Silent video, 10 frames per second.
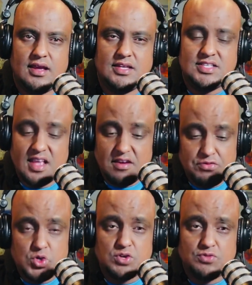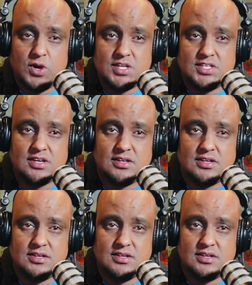Is there a future for us here
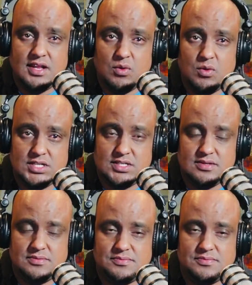in the West?